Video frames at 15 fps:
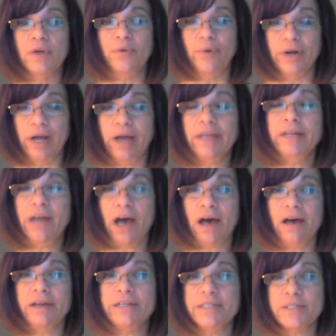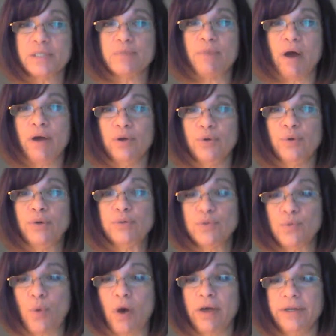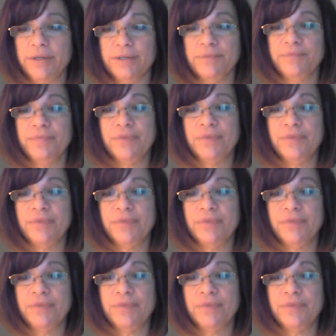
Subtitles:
When I nod, his smile grows wider.